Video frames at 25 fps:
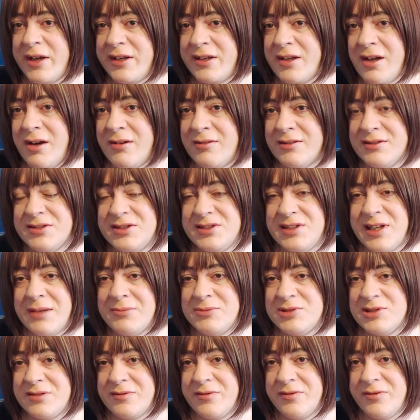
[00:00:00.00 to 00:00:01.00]
current
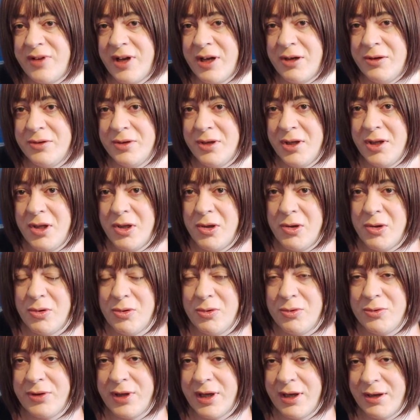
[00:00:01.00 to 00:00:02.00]
Samsung phone.
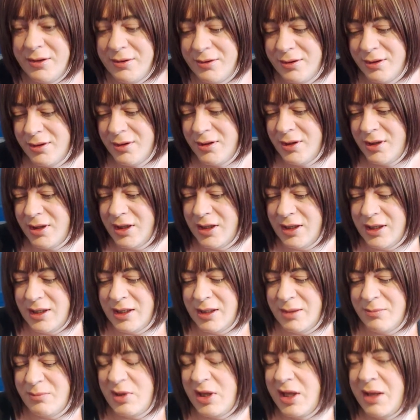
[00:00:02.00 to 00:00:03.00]
Although
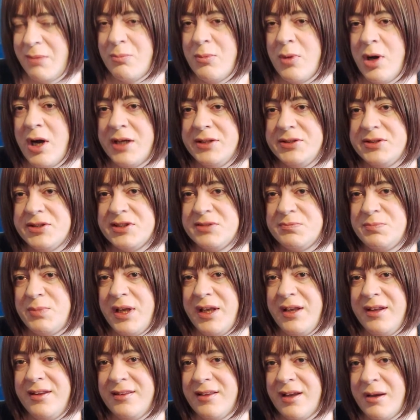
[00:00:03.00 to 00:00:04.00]
it might just
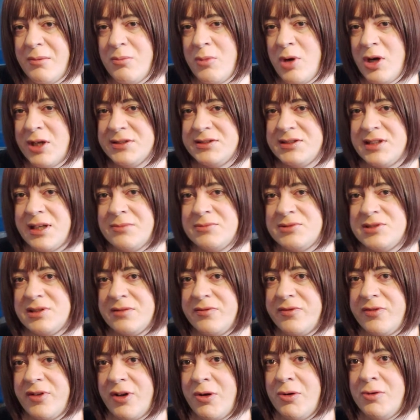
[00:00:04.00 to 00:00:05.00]
be that my Samsung
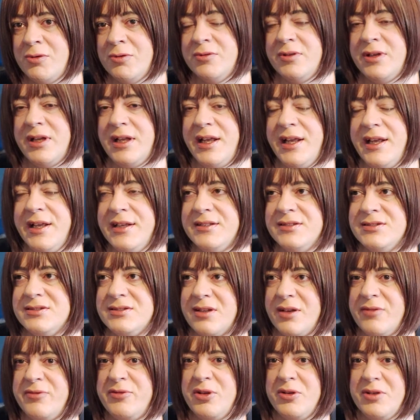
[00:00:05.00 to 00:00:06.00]
phone is
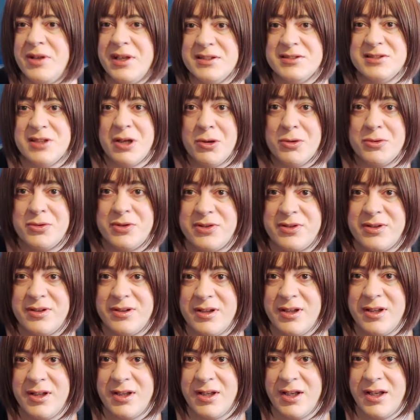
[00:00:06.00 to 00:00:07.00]
a few years old,
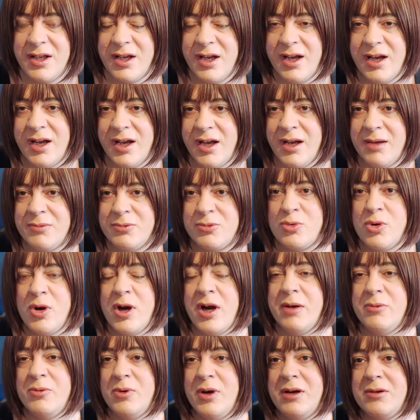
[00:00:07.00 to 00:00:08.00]

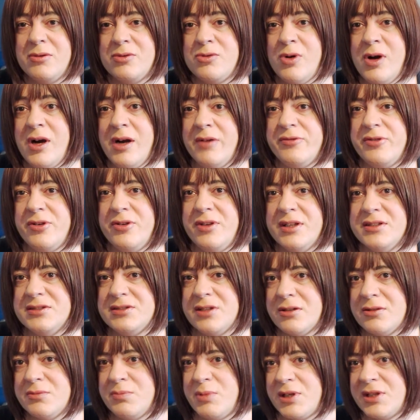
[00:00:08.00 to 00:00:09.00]
quite a few years
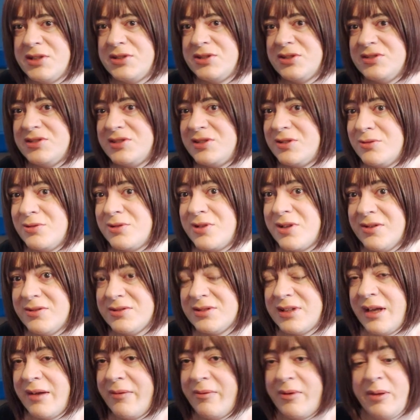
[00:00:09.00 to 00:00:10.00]
old, but it should still.
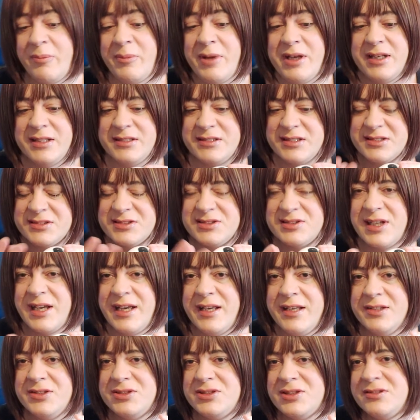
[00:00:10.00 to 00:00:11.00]
I mean, it does
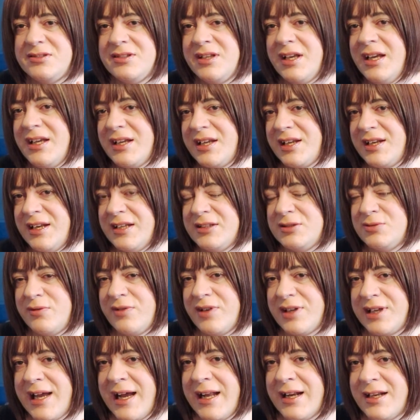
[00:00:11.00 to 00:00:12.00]
say it should connect with a
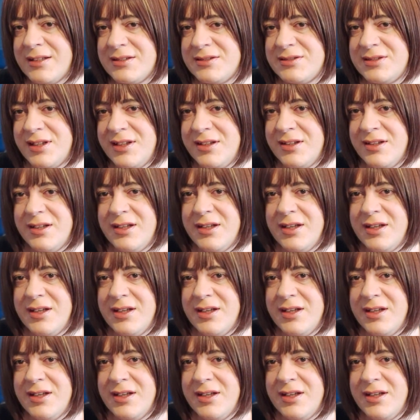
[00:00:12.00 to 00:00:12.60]
Galaxy,